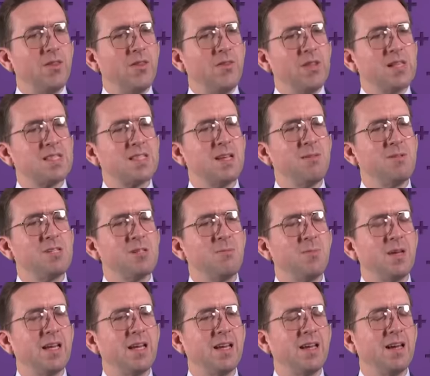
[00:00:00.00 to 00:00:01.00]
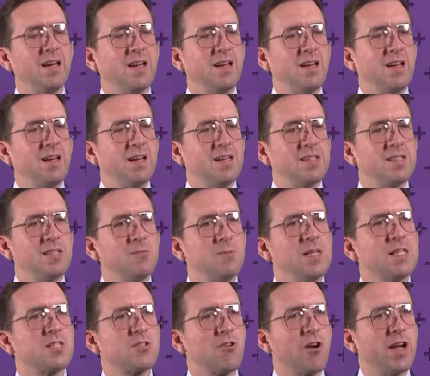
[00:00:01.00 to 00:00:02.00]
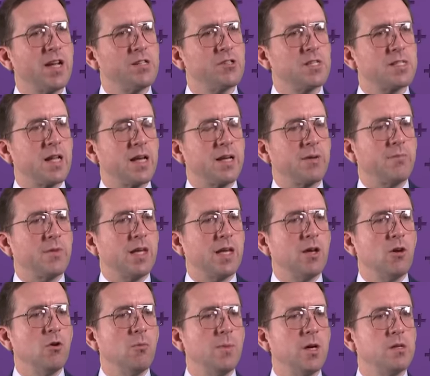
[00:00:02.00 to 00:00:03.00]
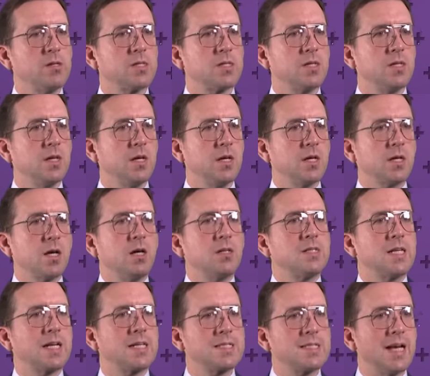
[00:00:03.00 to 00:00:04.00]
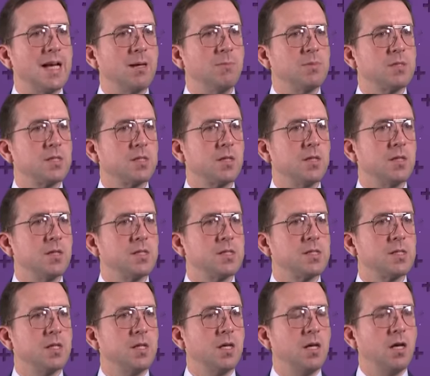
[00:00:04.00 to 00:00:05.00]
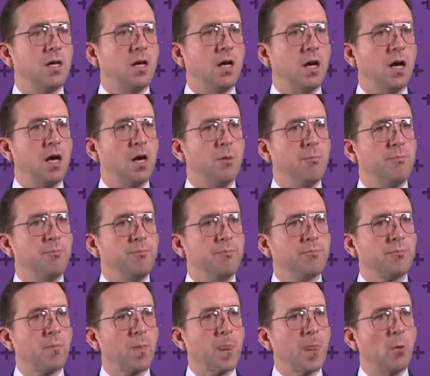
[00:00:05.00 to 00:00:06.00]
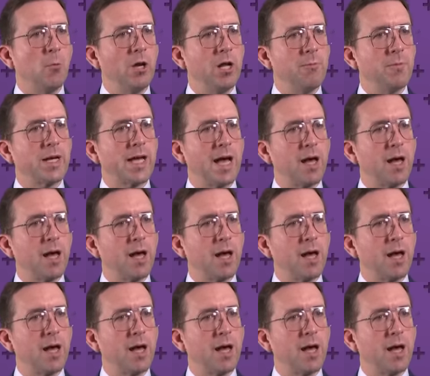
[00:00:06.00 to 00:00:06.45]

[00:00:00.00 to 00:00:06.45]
this seemed to be strange. It's like he almost can't accept that William and